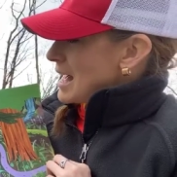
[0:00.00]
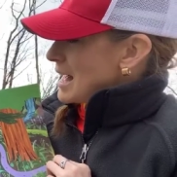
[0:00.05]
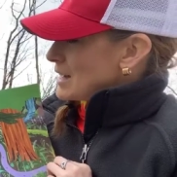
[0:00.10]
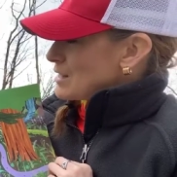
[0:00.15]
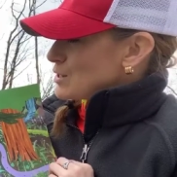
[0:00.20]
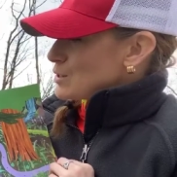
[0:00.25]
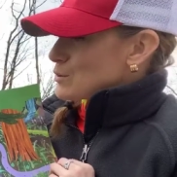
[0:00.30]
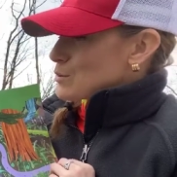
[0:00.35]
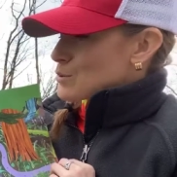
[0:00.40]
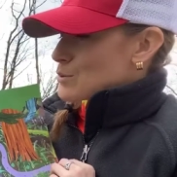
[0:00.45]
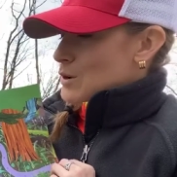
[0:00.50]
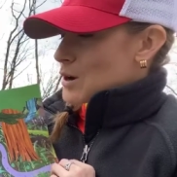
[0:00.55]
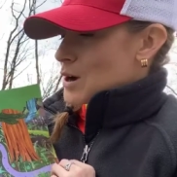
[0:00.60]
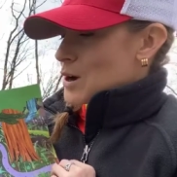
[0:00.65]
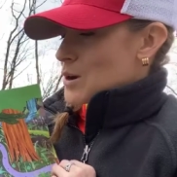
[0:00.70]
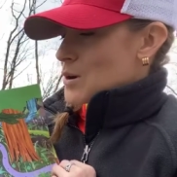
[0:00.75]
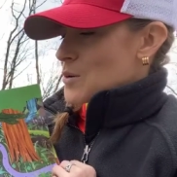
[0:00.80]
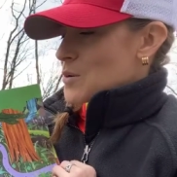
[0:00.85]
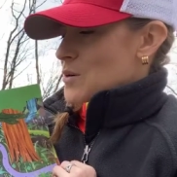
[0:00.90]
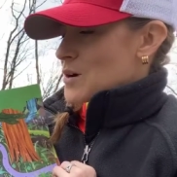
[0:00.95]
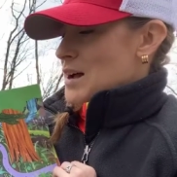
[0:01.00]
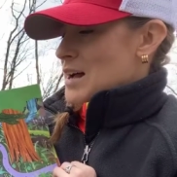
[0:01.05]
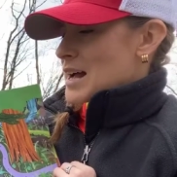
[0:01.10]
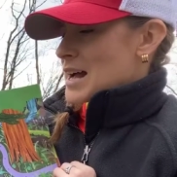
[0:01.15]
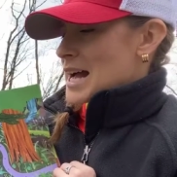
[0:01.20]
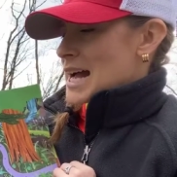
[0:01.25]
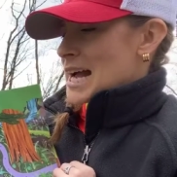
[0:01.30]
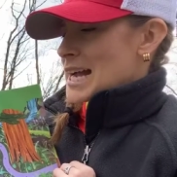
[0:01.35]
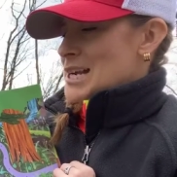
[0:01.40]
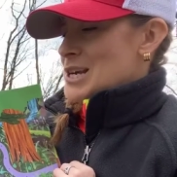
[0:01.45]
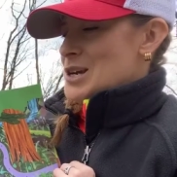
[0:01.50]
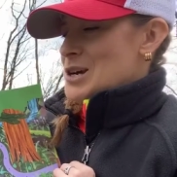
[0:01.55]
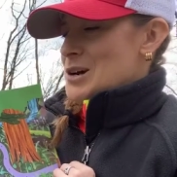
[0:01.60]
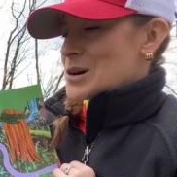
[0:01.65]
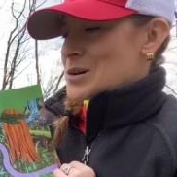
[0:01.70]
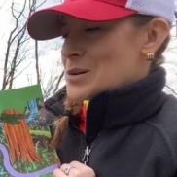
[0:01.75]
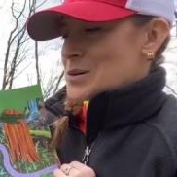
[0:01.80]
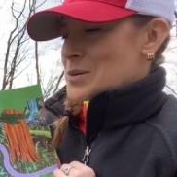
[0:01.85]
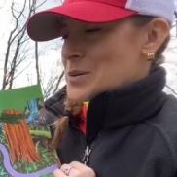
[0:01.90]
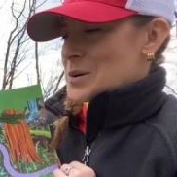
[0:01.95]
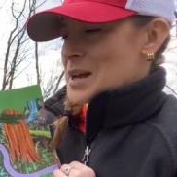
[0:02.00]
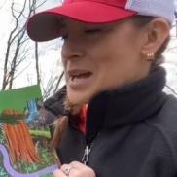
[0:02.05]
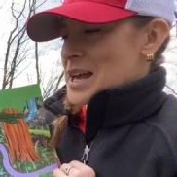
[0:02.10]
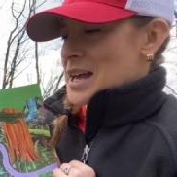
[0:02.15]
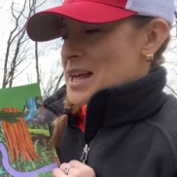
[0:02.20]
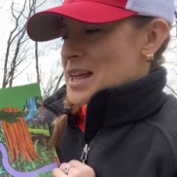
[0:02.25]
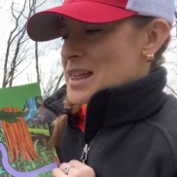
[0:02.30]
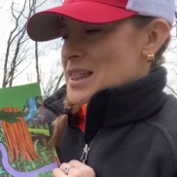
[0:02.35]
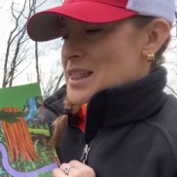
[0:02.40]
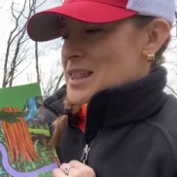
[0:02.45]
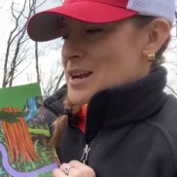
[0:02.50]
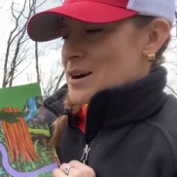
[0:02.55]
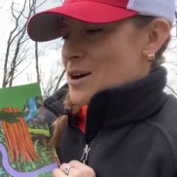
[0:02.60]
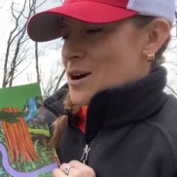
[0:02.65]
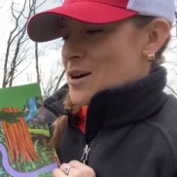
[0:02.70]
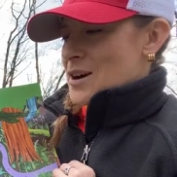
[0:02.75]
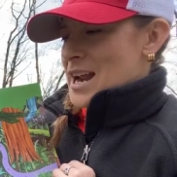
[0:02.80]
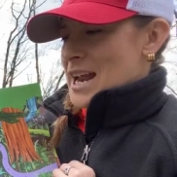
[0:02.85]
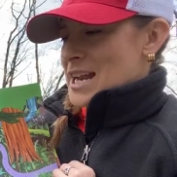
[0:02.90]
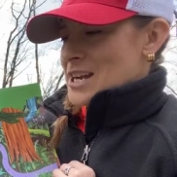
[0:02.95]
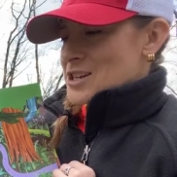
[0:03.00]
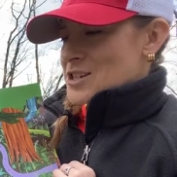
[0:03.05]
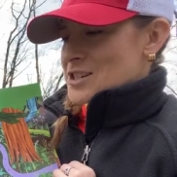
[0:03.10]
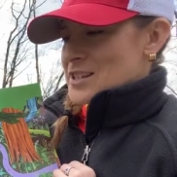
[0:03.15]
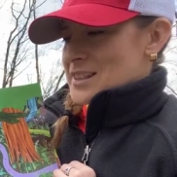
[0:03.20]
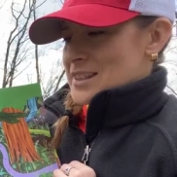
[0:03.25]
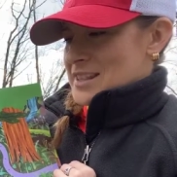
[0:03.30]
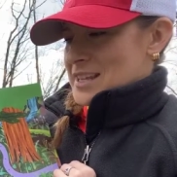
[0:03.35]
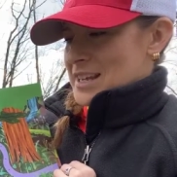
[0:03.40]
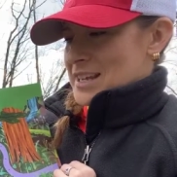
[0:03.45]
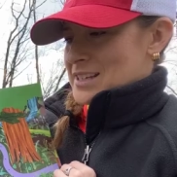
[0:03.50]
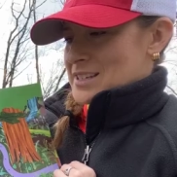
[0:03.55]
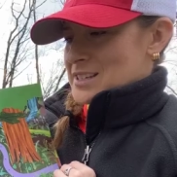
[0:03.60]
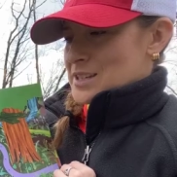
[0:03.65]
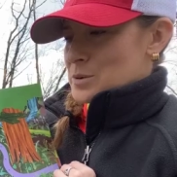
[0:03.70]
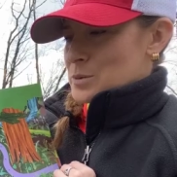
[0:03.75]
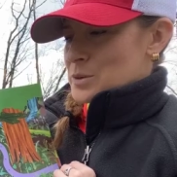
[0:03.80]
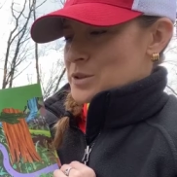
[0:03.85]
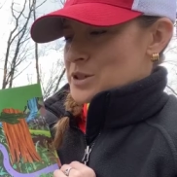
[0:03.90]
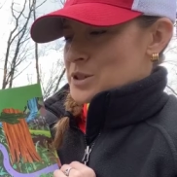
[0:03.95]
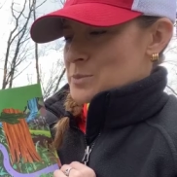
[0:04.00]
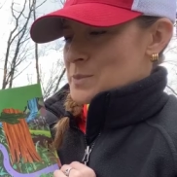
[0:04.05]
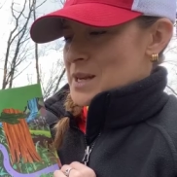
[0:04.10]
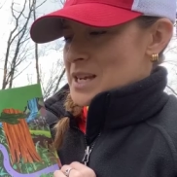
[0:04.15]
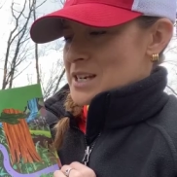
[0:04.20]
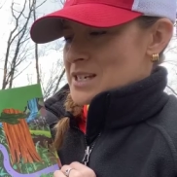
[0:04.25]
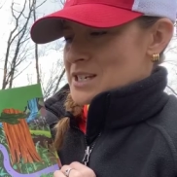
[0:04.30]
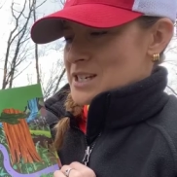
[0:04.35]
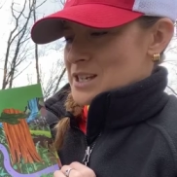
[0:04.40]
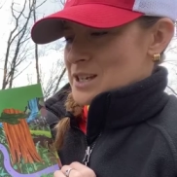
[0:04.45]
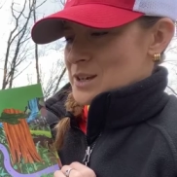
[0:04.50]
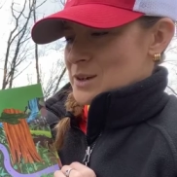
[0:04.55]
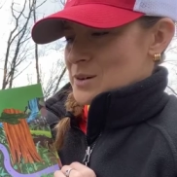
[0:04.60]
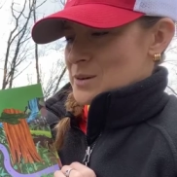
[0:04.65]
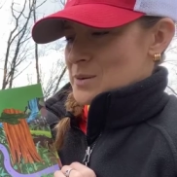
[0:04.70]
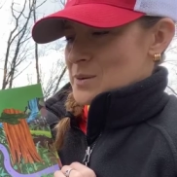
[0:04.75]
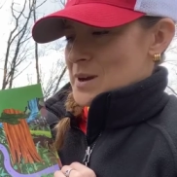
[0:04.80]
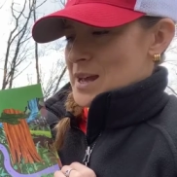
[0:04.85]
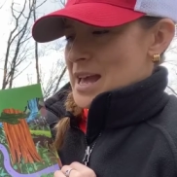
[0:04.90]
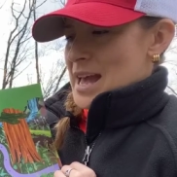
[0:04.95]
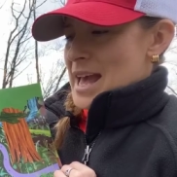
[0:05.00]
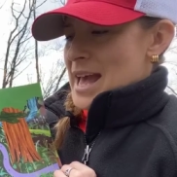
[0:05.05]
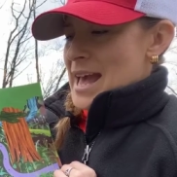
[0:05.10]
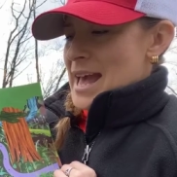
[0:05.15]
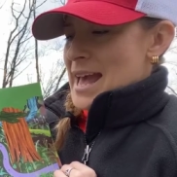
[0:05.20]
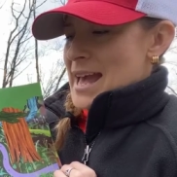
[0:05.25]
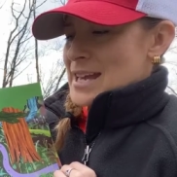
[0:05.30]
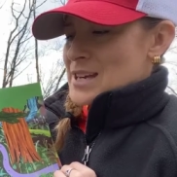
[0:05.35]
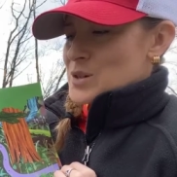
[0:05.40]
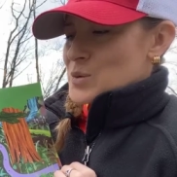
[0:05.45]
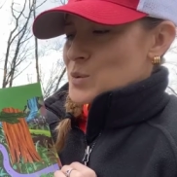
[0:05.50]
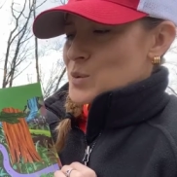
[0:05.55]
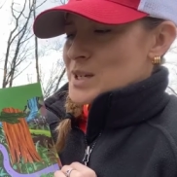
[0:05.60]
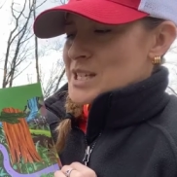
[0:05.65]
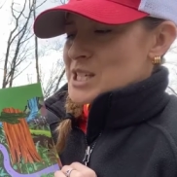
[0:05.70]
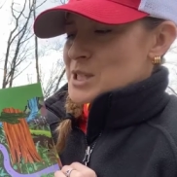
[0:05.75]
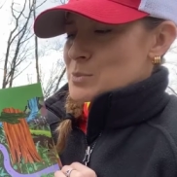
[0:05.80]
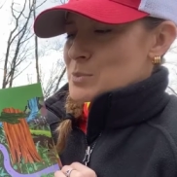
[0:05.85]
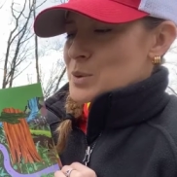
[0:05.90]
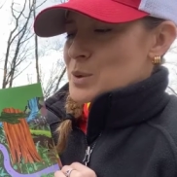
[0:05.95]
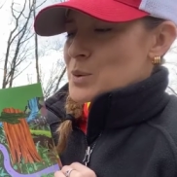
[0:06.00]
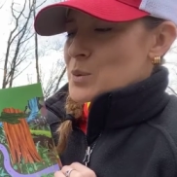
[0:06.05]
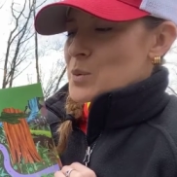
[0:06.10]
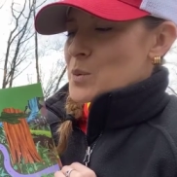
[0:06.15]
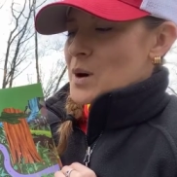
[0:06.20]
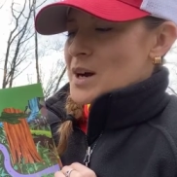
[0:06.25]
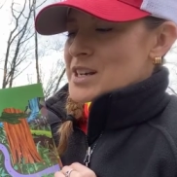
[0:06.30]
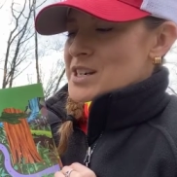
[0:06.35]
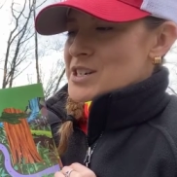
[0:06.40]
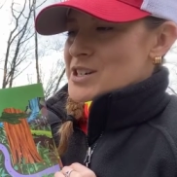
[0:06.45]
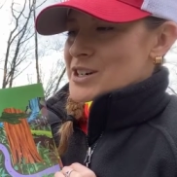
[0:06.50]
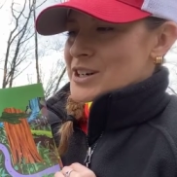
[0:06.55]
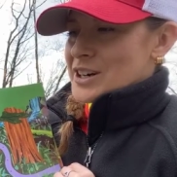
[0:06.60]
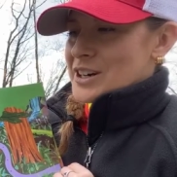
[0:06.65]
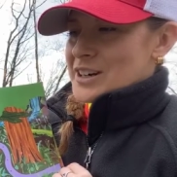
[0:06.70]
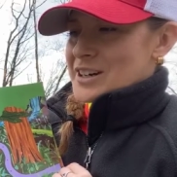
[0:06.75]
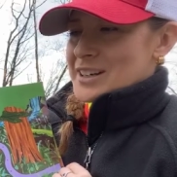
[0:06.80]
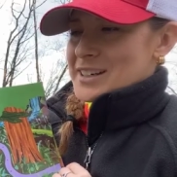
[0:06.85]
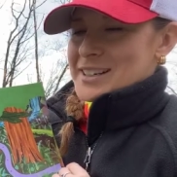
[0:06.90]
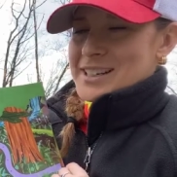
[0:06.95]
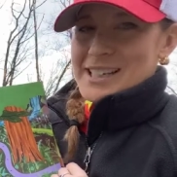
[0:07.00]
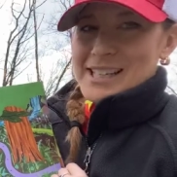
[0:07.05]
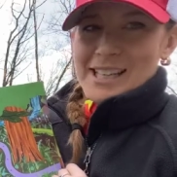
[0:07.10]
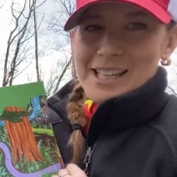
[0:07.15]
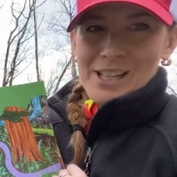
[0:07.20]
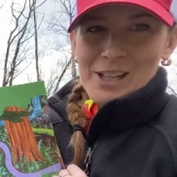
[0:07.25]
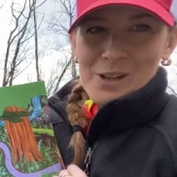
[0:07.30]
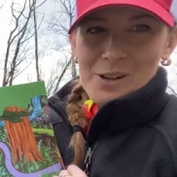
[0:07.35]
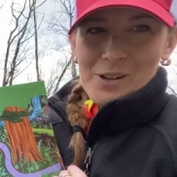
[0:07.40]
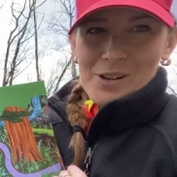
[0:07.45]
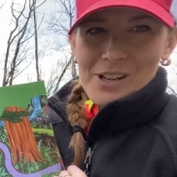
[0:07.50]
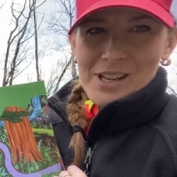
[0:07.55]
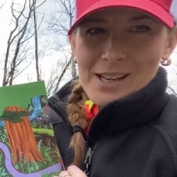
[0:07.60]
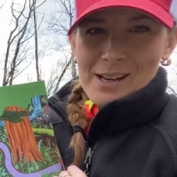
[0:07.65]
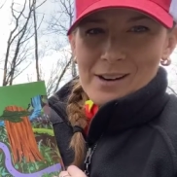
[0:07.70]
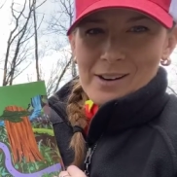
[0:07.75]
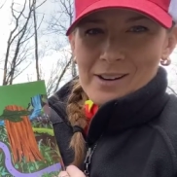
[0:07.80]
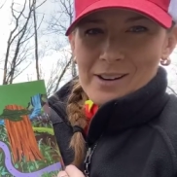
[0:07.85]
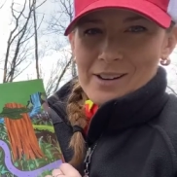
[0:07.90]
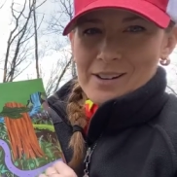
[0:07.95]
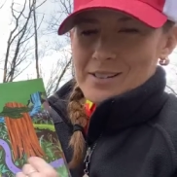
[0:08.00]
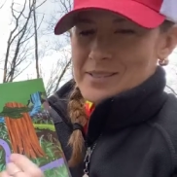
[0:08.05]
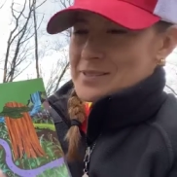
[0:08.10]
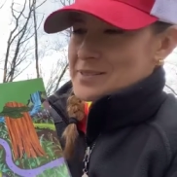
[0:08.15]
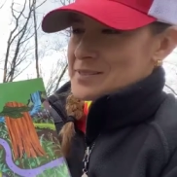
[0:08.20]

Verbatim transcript: As you grow, I know there are ancient things that will speak to you and whisper wonder in your ear.